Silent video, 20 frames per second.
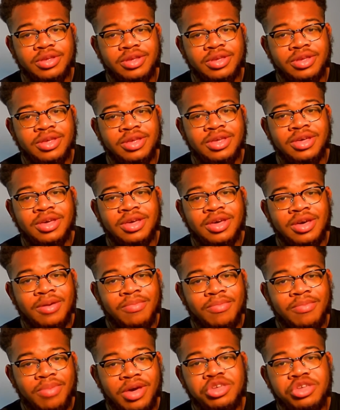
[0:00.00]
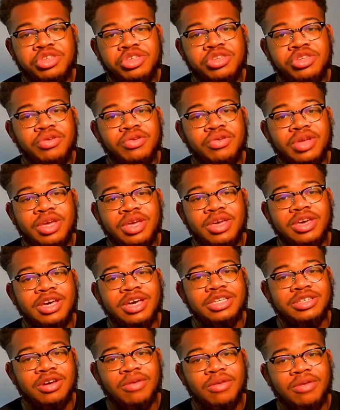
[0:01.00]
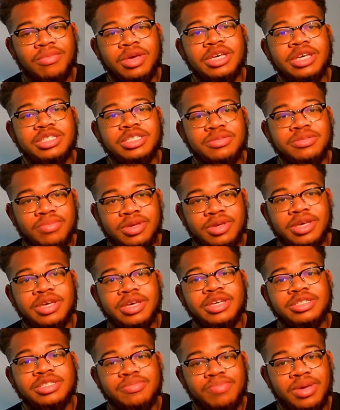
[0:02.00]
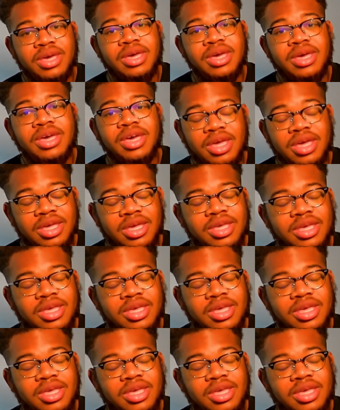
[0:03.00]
But his shooting is going to be his big,